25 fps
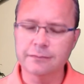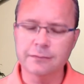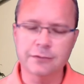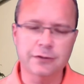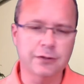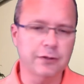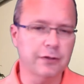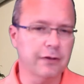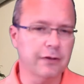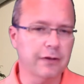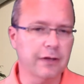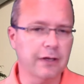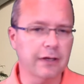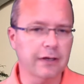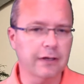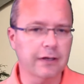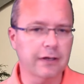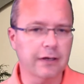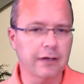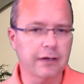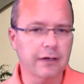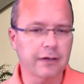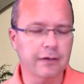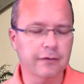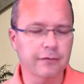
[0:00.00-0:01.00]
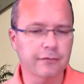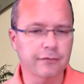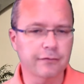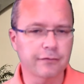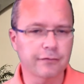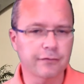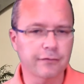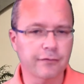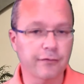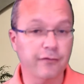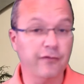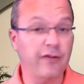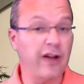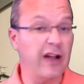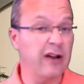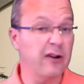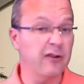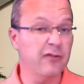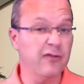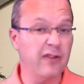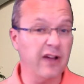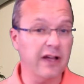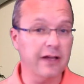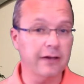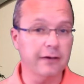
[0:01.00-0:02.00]
Do you think of
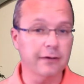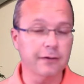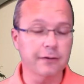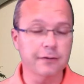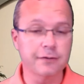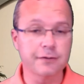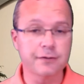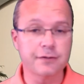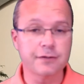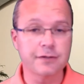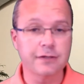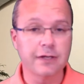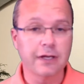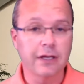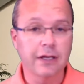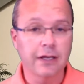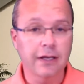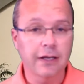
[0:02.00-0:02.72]
firefighters?